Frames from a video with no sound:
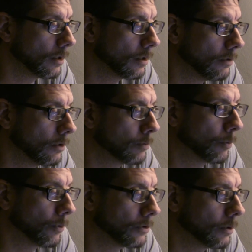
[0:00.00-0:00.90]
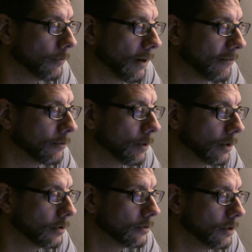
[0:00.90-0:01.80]
A disproportionate number of African
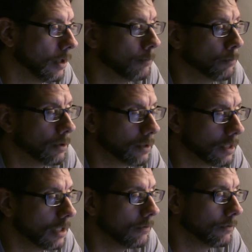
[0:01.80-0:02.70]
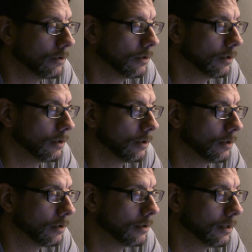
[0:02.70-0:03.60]
Americans believed
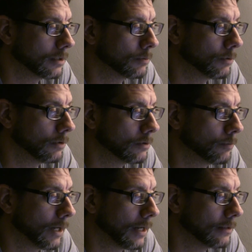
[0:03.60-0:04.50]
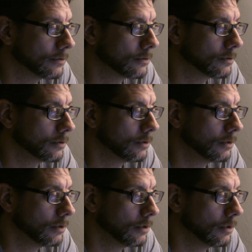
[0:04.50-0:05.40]
that they experienced bias
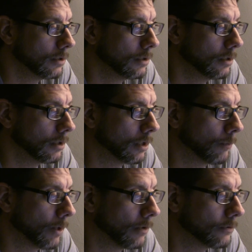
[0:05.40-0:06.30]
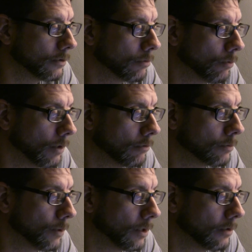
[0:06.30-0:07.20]
in comparison to white
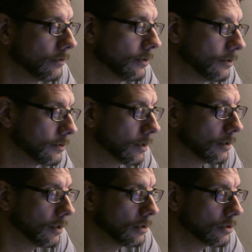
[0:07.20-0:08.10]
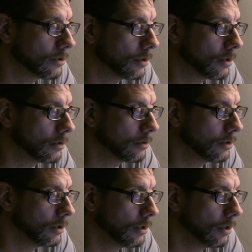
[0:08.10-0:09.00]
respondents. Needs a citation there.
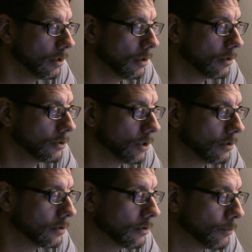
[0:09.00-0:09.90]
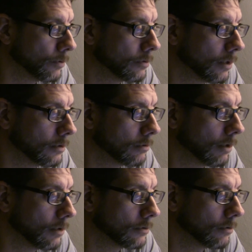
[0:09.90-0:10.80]
Changing the percents
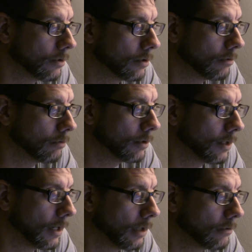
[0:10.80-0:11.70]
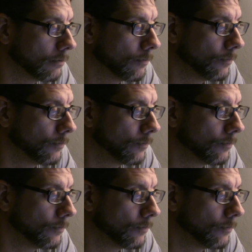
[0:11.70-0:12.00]
around so that they're written out.